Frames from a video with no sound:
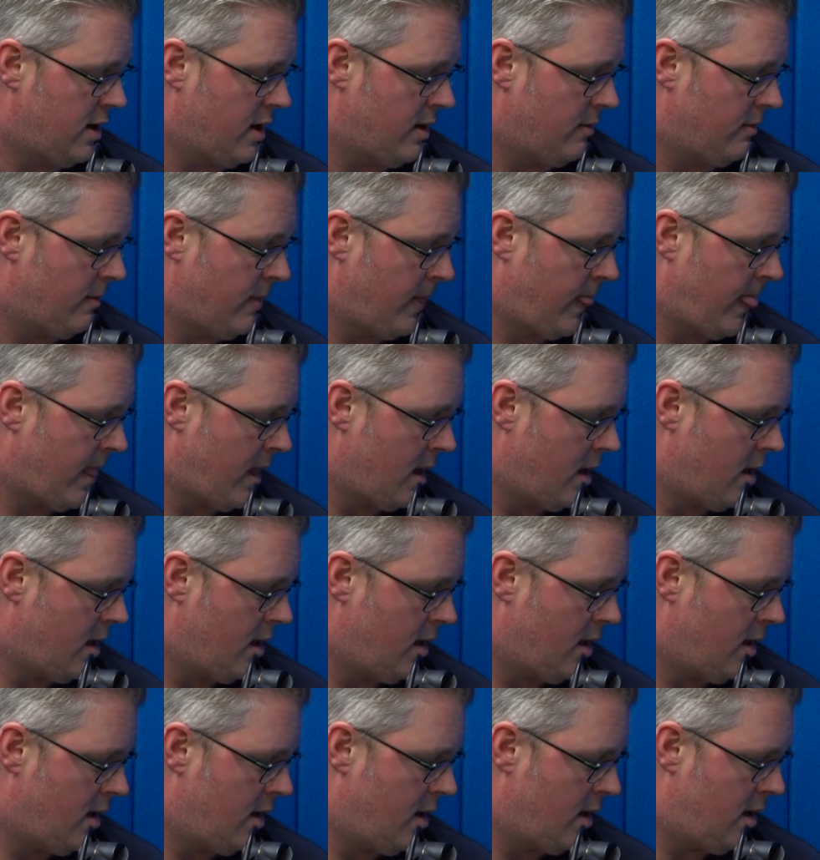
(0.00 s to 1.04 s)
up.
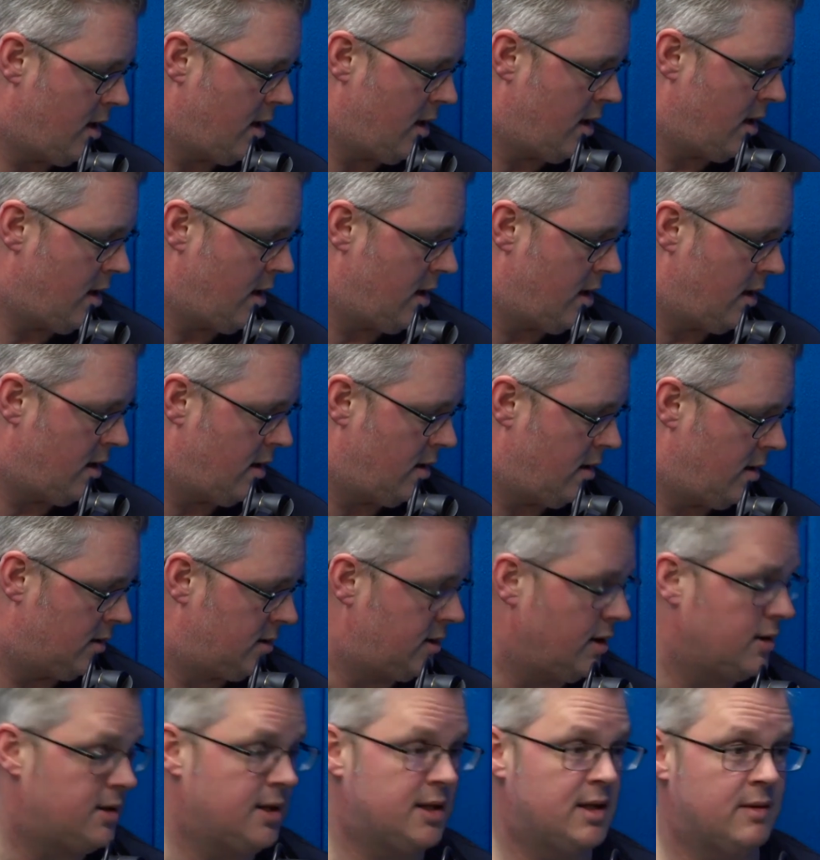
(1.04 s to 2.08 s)

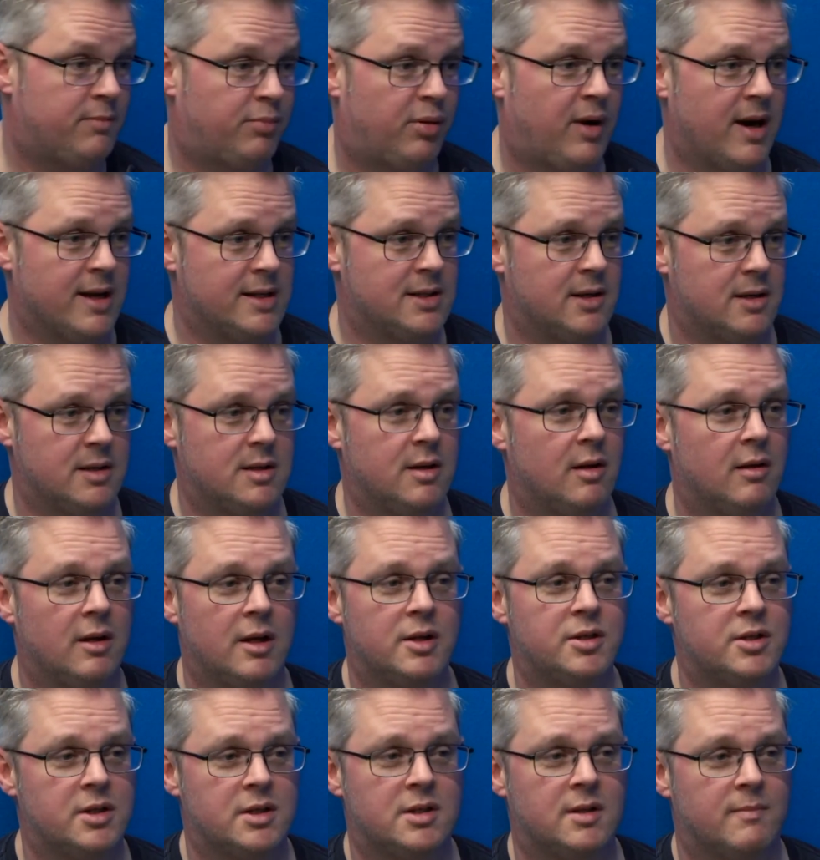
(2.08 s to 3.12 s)
Associated Press, so
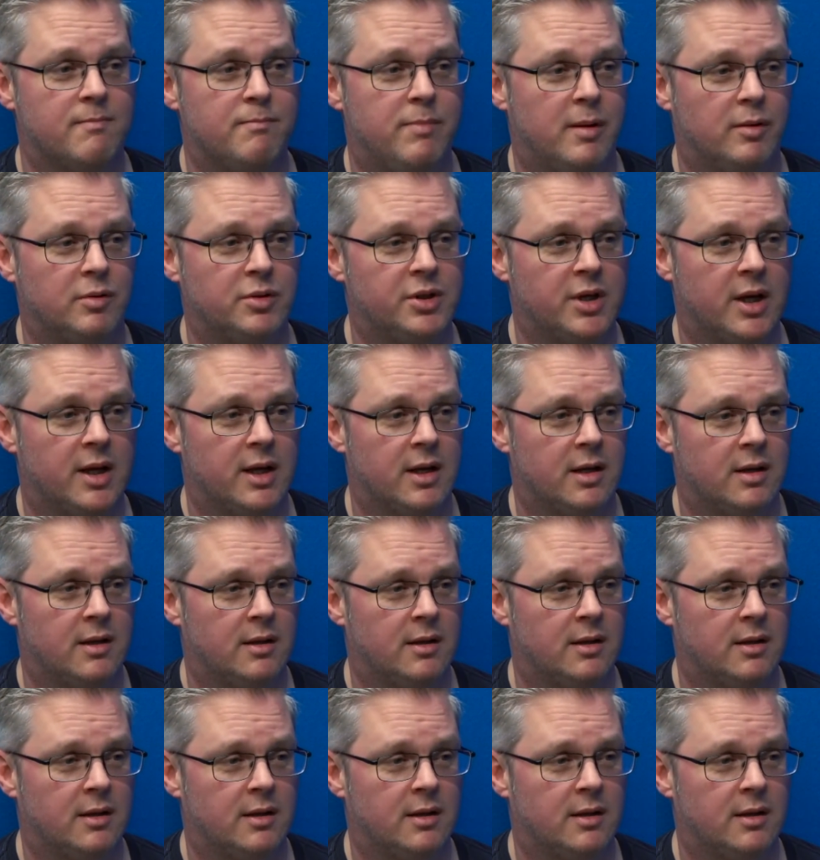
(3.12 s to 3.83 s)
that's just some bullshit